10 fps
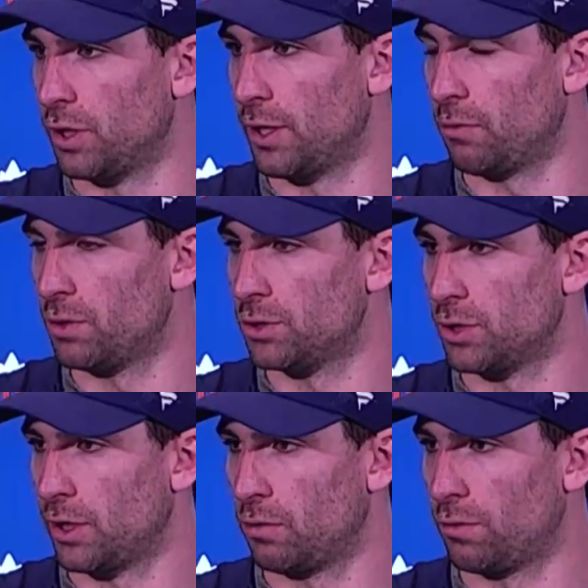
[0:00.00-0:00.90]
I think we just
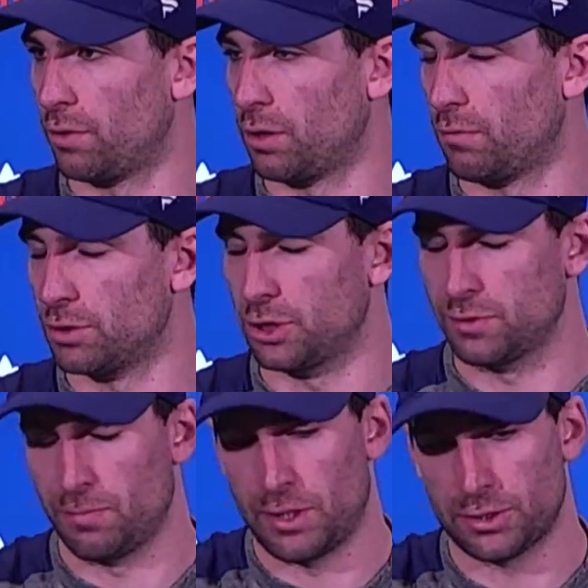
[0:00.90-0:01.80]
try to go out there and give ourselves
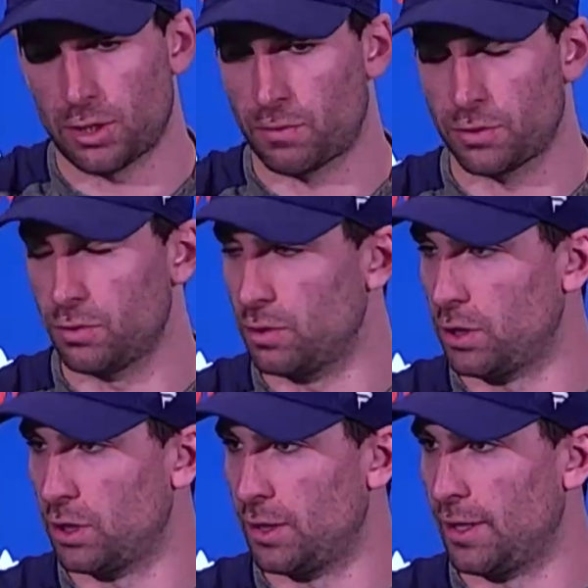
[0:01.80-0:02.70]
the best opportunity
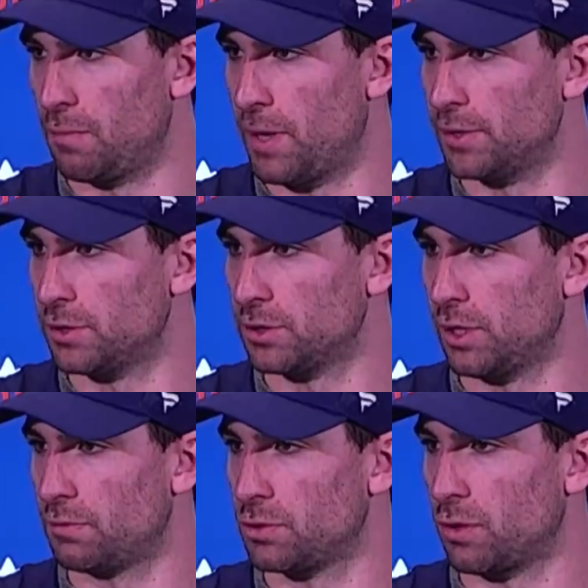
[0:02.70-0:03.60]
on a daily basis and
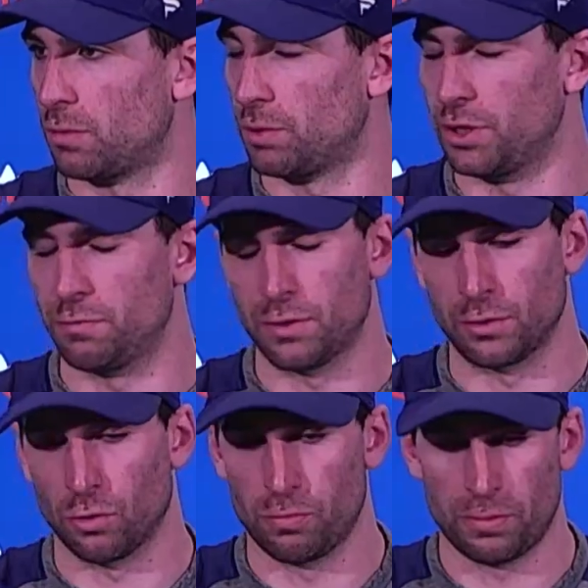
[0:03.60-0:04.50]
have a strong belief in the
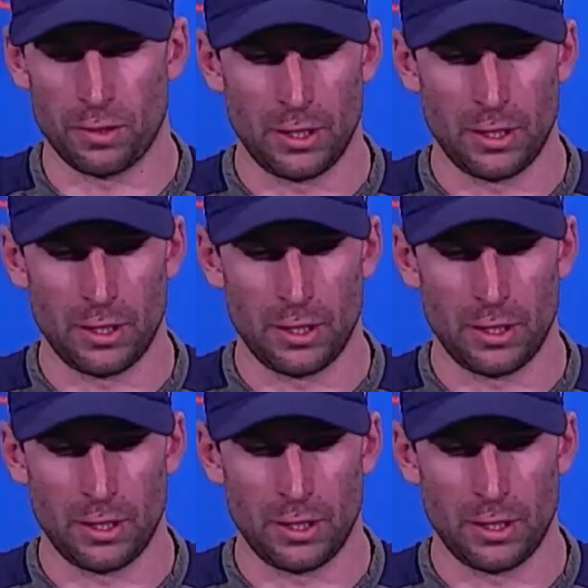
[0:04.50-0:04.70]
group.